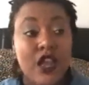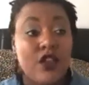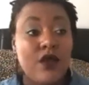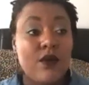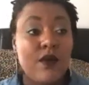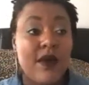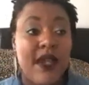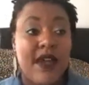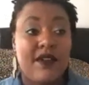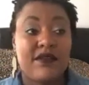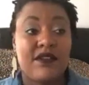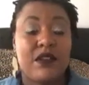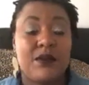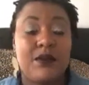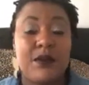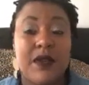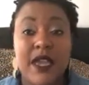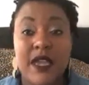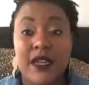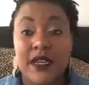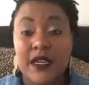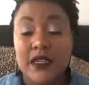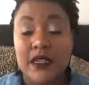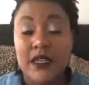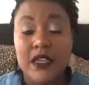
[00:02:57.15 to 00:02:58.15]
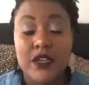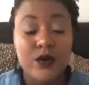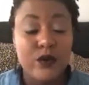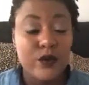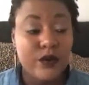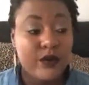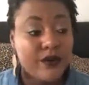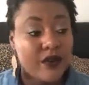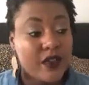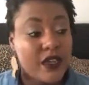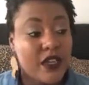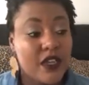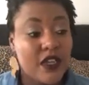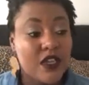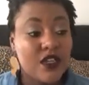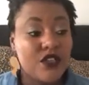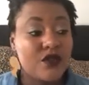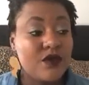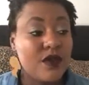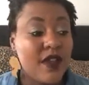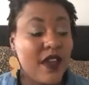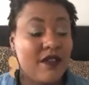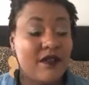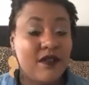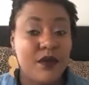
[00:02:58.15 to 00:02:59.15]
You have to pay the legal
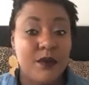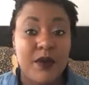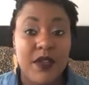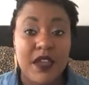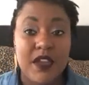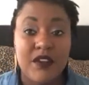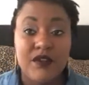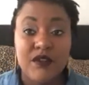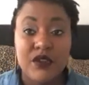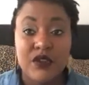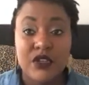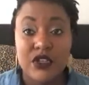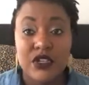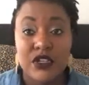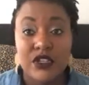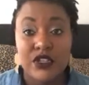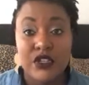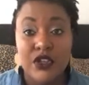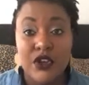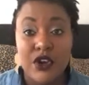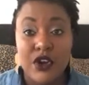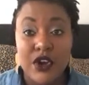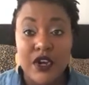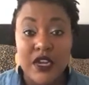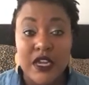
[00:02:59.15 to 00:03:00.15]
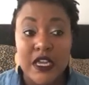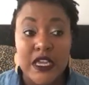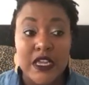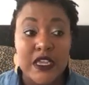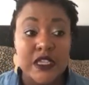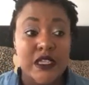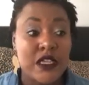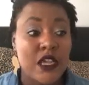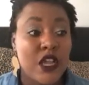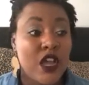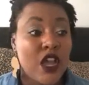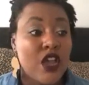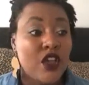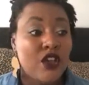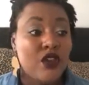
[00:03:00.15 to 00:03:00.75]
fees. You have to pay for the attorneys.